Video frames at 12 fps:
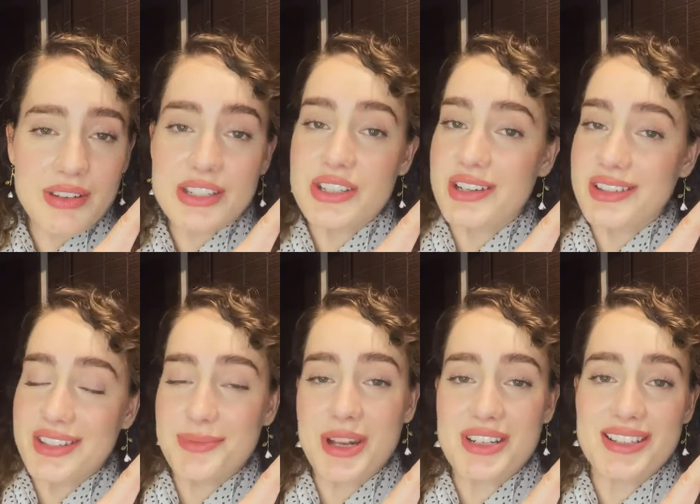it just
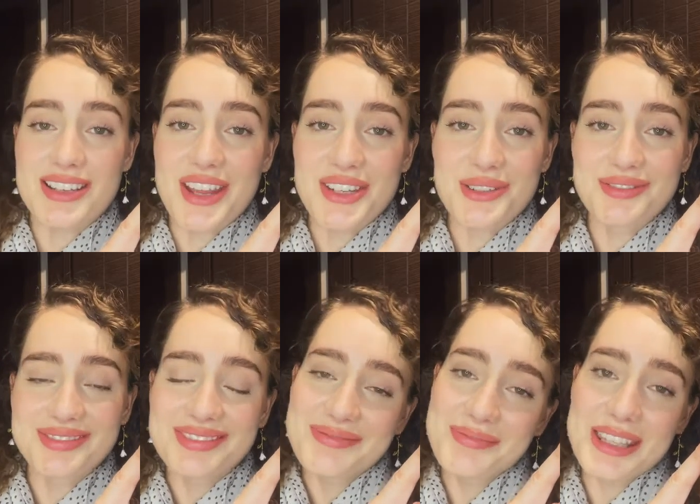as much as I do,
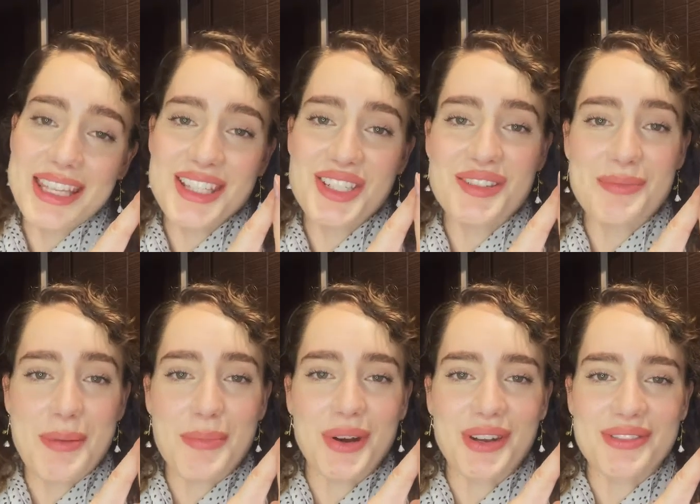but that's just my
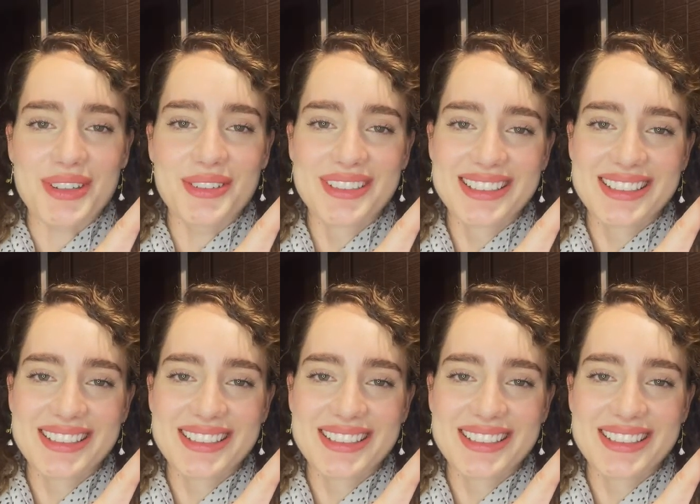point of view.